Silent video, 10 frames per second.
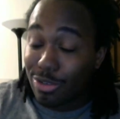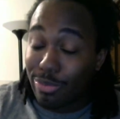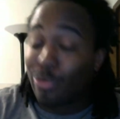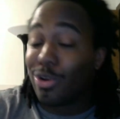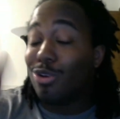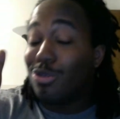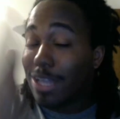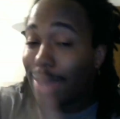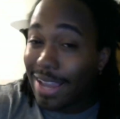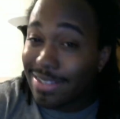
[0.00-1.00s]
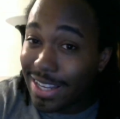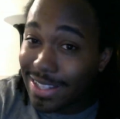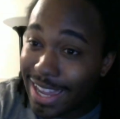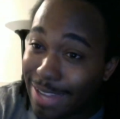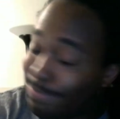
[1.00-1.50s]
but when Usopp acts like
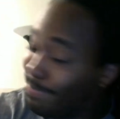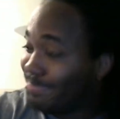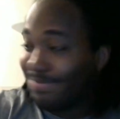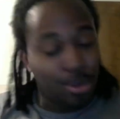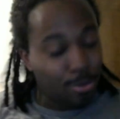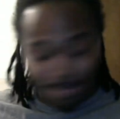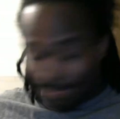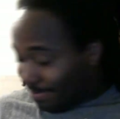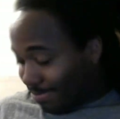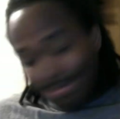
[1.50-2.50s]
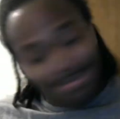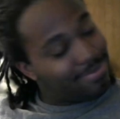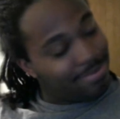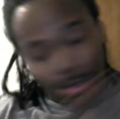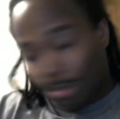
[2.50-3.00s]
that, nope,
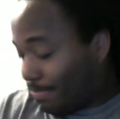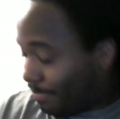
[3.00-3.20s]
nope,